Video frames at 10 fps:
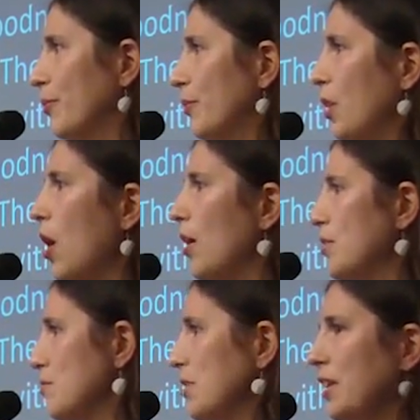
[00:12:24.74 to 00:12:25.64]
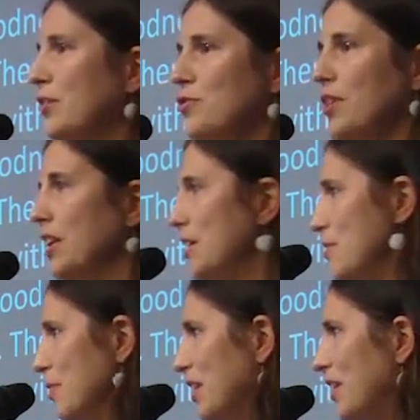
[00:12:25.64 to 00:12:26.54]
laws, we need
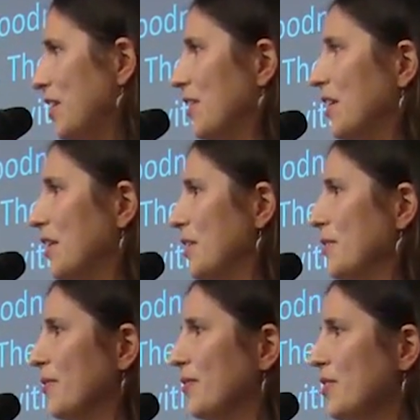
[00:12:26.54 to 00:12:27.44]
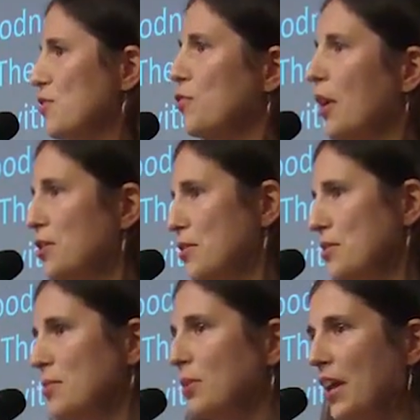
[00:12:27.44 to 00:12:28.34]
treaties, we need
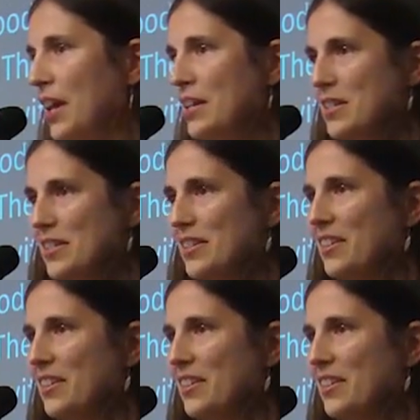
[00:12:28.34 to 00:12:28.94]
structures in place.